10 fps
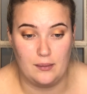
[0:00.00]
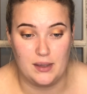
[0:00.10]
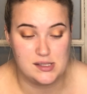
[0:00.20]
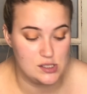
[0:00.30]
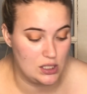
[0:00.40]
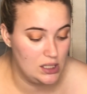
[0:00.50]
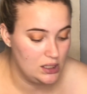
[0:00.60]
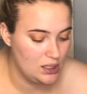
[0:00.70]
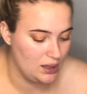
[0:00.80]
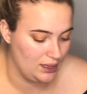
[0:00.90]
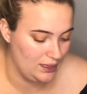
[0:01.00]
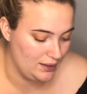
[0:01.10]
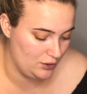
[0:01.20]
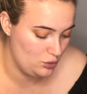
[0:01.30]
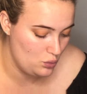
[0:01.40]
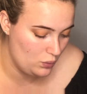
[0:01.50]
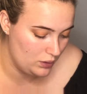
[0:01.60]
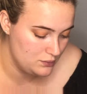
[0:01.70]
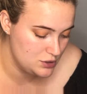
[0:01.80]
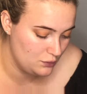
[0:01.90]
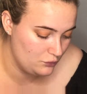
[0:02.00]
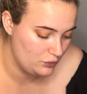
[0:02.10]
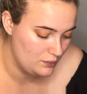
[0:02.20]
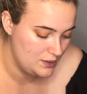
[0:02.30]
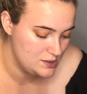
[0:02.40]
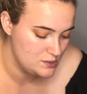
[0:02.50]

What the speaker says: It's looking a little warm tone for me,